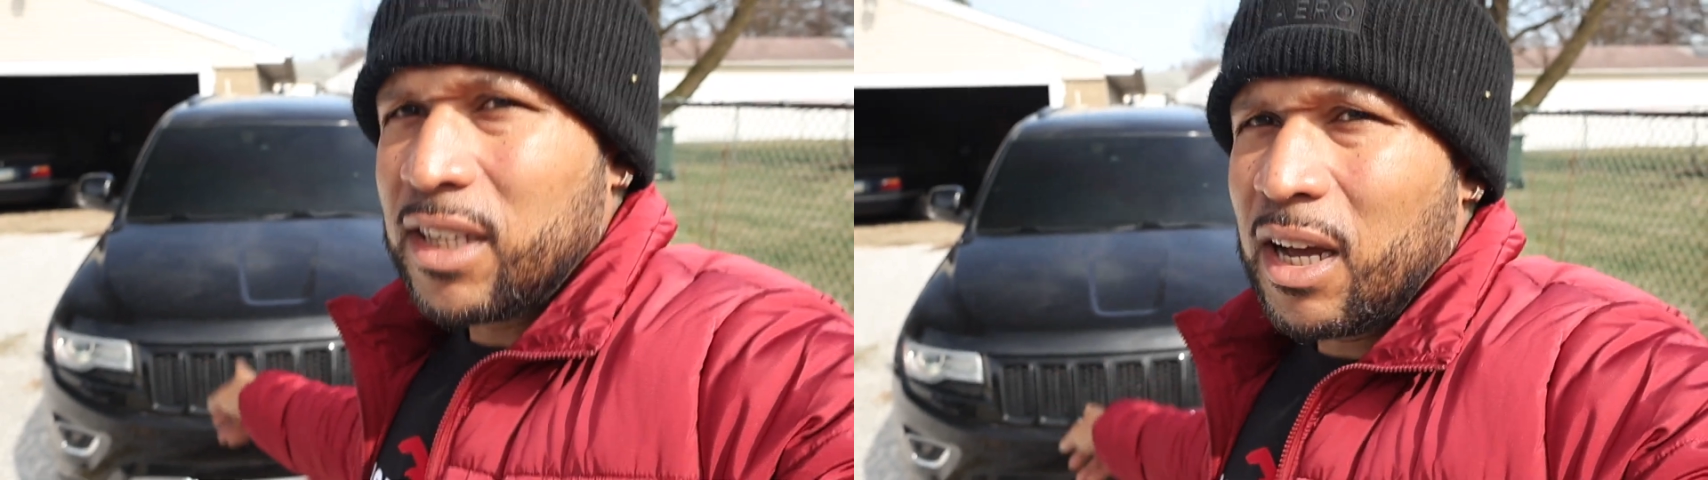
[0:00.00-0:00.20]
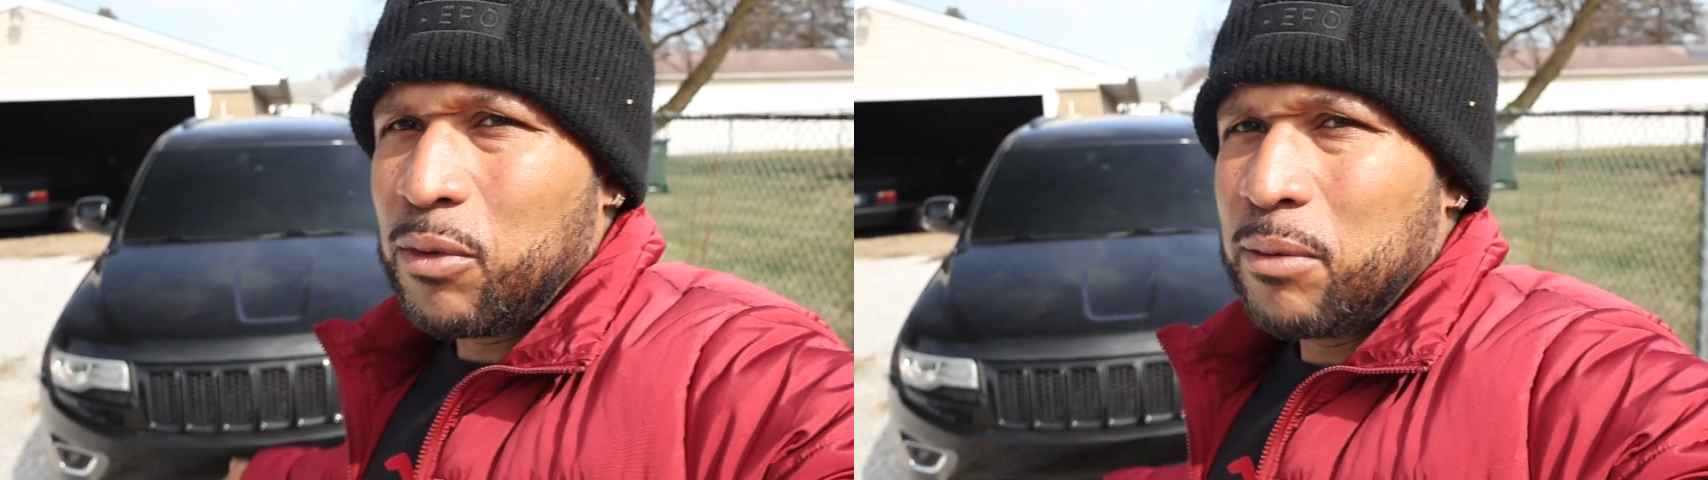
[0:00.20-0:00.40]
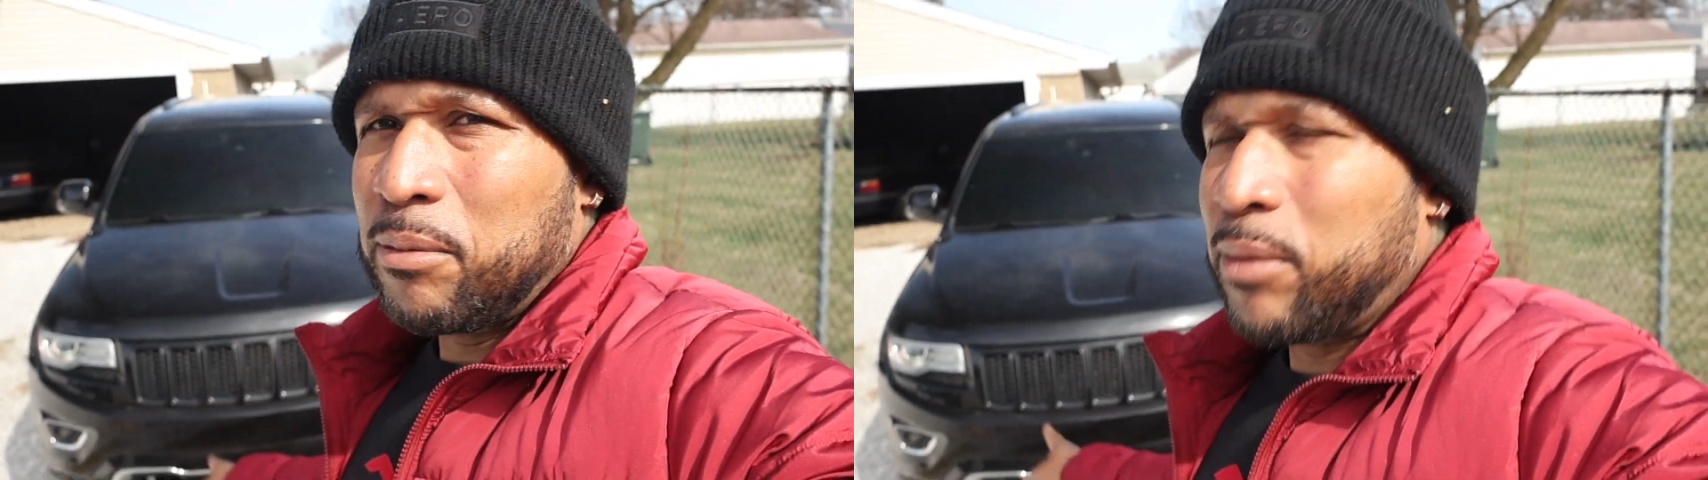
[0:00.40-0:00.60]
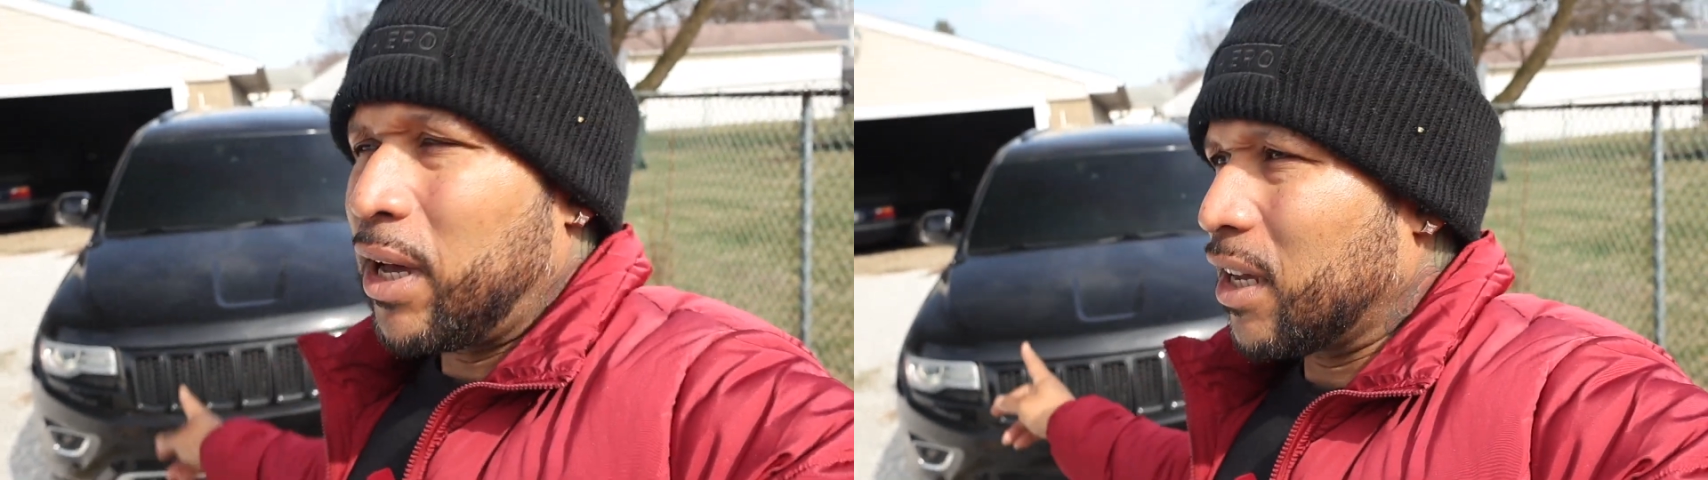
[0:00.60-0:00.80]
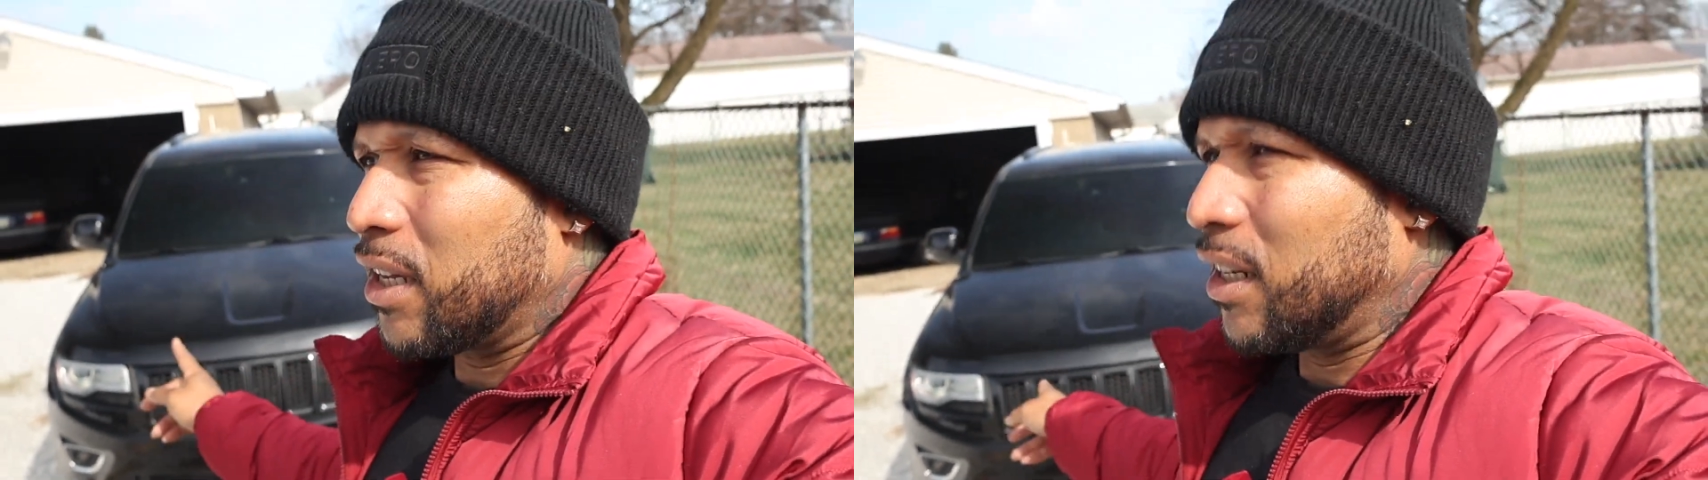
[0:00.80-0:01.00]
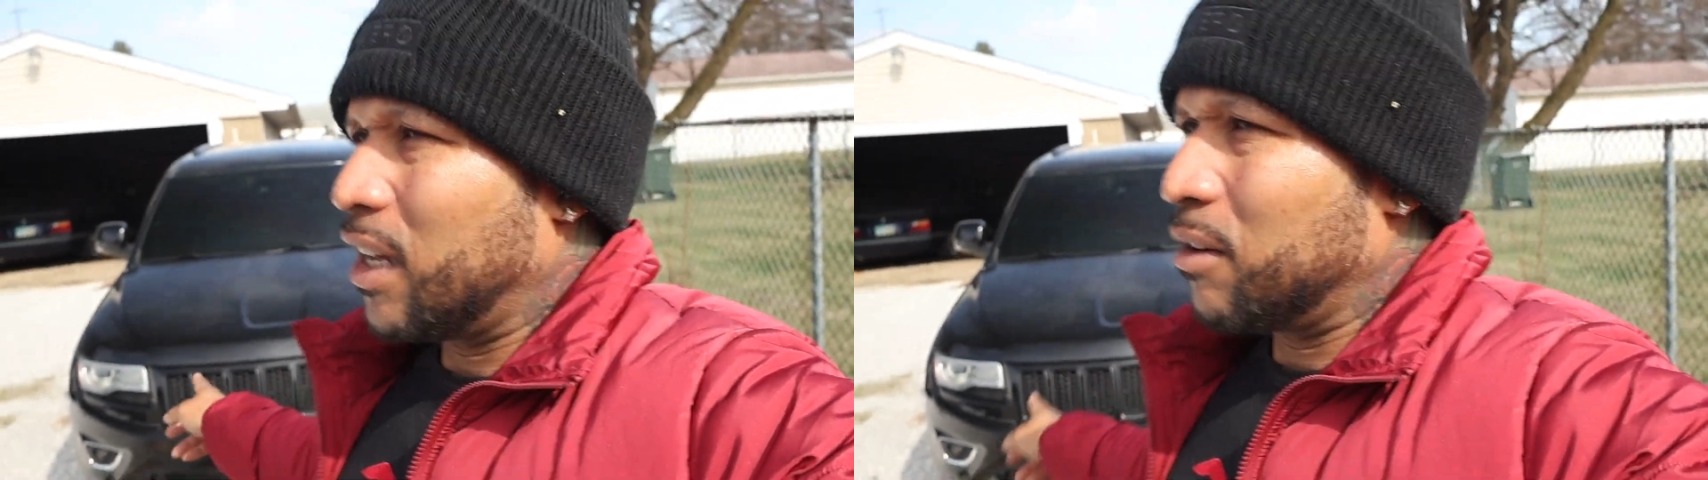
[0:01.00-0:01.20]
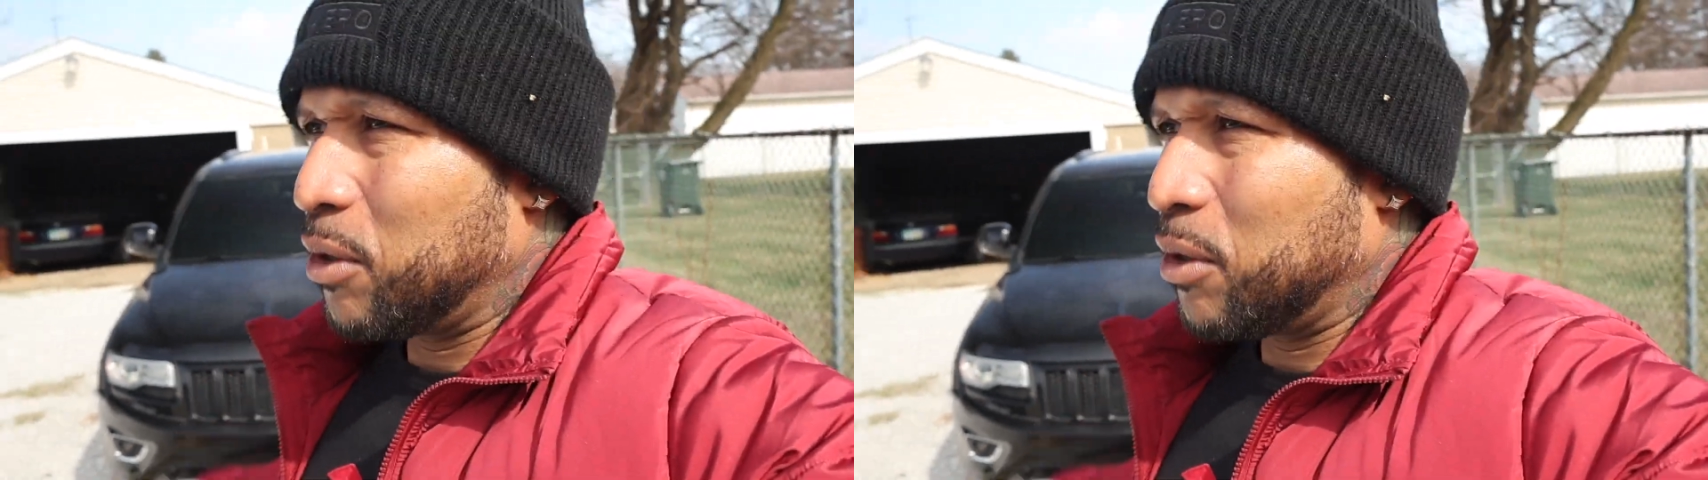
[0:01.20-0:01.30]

that, we'll be back in that.